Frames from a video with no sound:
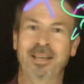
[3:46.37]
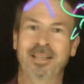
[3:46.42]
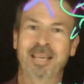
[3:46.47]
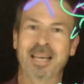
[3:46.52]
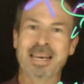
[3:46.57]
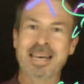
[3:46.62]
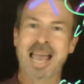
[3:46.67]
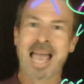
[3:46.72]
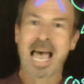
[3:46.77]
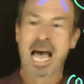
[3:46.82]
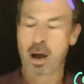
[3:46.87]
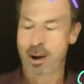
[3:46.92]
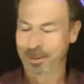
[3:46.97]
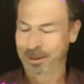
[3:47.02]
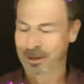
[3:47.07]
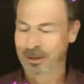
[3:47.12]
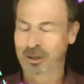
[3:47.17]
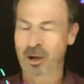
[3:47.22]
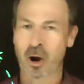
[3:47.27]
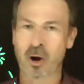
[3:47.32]
So now I'm
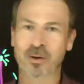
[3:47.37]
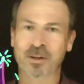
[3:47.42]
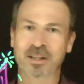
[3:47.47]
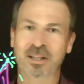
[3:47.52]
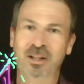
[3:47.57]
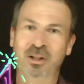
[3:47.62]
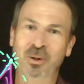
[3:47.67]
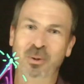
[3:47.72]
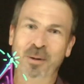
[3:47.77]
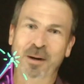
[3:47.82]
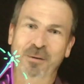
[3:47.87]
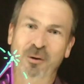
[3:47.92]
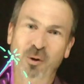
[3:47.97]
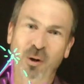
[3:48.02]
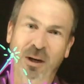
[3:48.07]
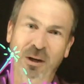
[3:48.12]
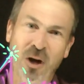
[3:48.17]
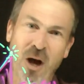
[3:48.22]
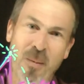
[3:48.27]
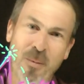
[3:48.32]
going to go to the story of
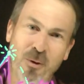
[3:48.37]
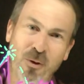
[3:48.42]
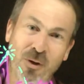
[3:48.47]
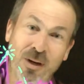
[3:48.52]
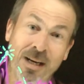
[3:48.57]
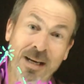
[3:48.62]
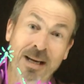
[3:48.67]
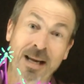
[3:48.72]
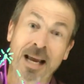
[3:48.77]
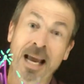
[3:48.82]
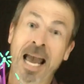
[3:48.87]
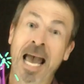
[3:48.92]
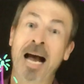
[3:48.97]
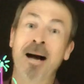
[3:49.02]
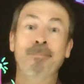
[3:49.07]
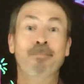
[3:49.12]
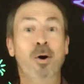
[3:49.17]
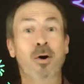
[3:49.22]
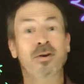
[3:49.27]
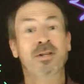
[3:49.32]
trigonometry,
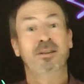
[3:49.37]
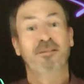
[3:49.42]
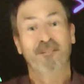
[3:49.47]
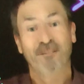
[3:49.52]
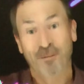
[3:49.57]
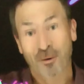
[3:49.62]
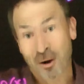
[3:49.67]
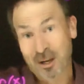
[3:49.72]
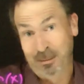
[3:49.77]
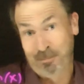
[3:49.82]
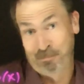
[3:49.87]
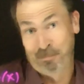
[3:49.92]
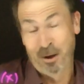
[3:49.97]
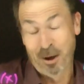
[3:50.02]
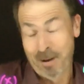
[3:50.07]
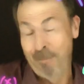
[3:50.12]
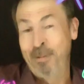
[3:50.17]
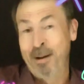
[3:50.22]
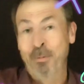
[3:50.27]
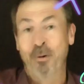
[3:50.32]
how most
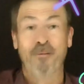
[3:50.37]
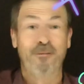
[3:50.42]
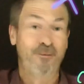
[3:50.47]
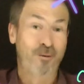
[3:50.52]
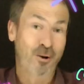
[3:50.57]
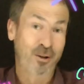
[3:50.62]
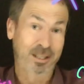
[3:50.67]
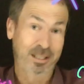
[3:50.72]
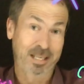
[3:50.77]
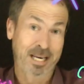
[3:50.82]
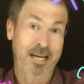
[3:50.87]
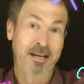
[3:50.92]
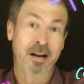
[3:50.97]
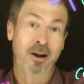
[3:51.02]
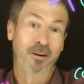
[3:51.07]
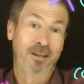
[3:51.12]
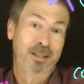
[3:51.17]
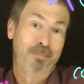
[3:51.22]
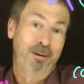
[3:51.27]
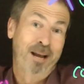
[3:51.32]
people first see it, and
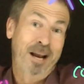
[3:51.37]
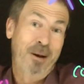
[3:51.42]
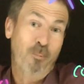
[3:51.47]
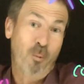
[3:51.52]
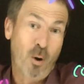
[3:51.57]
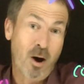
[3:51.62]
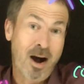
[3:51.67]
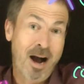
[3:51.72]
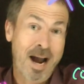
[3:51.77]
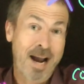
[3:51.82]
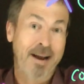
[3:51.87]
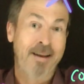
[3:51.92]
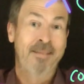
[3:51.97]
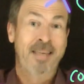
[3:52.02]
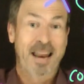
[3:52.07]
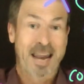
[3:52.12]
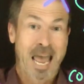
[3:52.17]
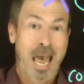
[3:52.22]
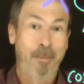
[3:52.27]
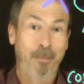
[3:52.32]
I'll explain why
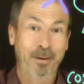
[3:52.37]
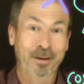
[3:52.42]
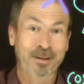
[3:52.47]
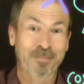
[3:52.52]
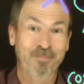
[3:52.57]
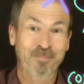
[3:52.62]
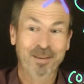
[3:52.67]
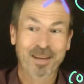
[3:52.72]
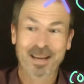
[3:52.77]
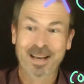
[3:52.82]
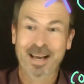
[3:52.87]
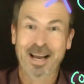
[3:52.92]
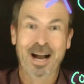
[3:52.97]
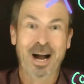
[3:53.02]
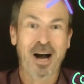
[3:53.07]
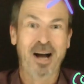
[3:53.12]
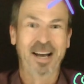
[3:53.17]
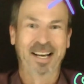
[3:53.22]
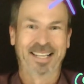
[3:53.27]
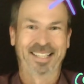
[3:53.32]
that happened.
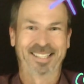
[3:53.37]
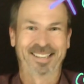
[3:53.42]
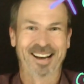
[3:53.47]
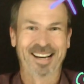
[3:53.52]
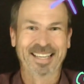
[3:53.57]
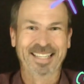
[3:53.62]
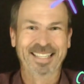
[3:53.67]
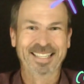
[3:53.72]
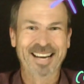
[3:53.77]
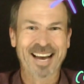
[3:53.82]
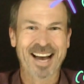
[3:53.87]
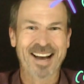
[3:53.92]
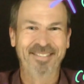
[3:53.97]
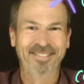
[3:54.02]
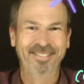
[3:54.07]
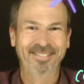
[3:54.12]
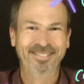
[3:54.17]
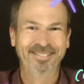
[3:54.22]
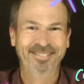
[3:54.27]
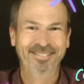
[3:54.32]
Exciting
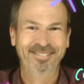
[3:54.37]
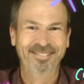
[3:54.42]
stuff.